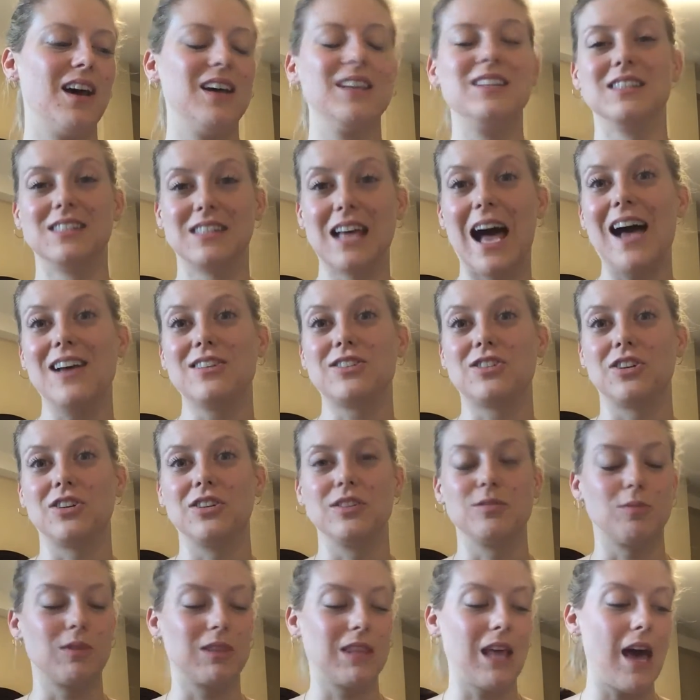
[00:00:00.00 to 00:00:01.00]
a disaster
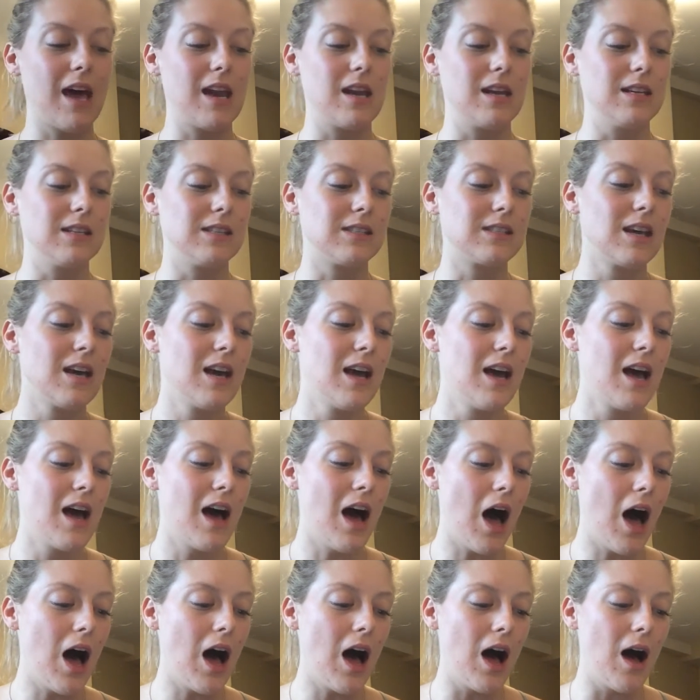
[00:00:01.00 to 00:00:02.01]
is what that is.
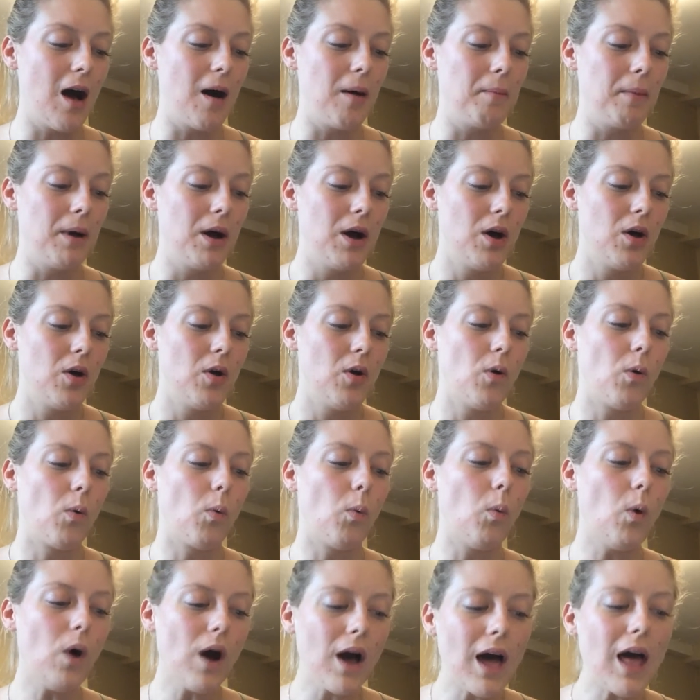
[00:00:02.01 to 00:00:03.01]

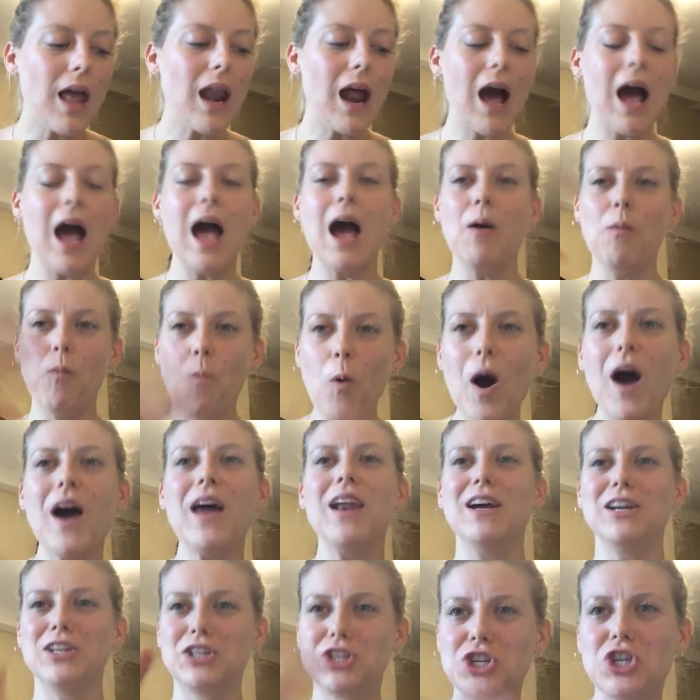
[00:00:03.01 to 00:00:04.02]
What
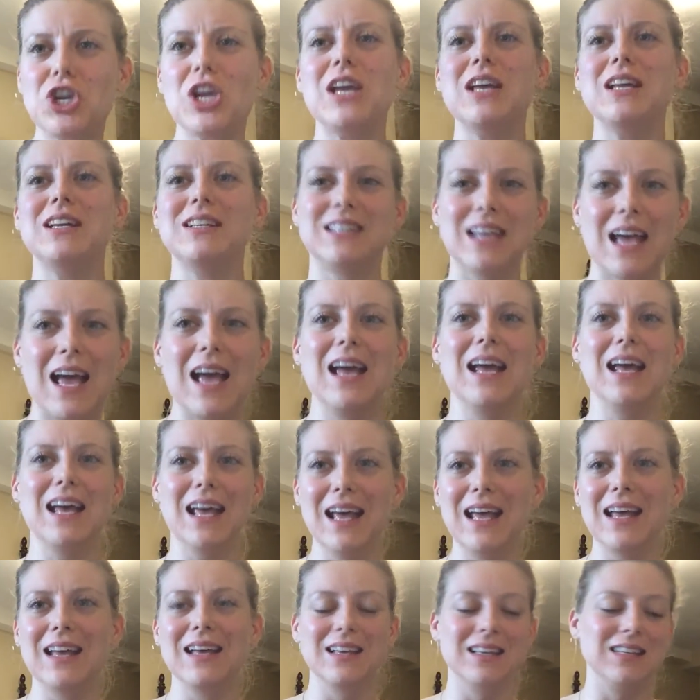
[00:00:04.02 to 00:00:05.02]
a cheat day
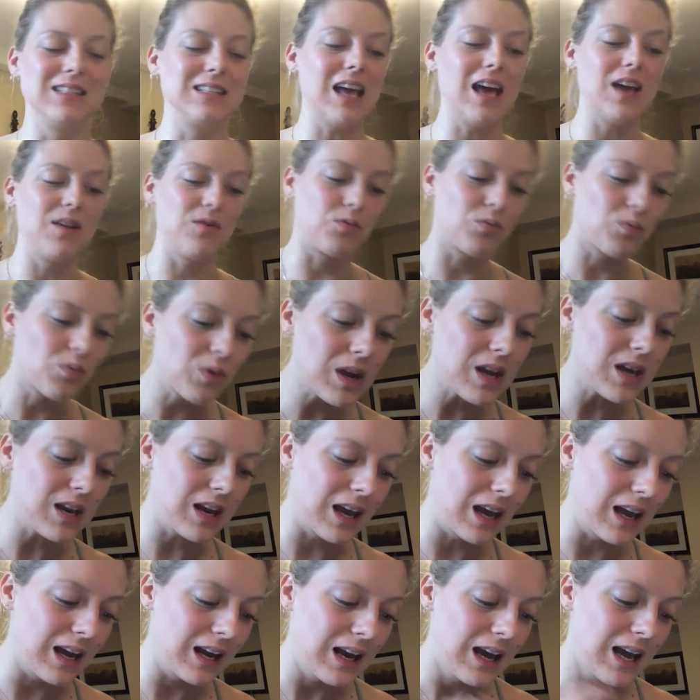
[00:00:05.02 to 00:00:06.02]
is, and read
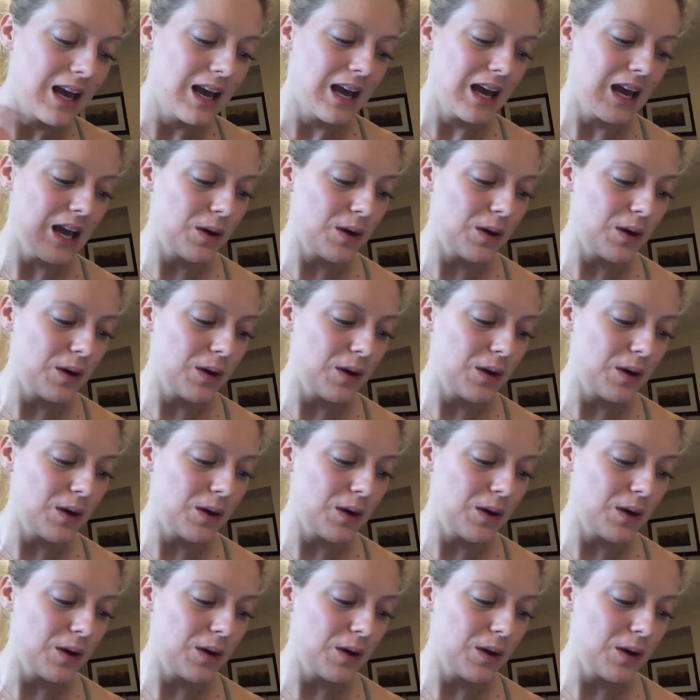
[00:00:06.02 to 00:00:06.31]
it.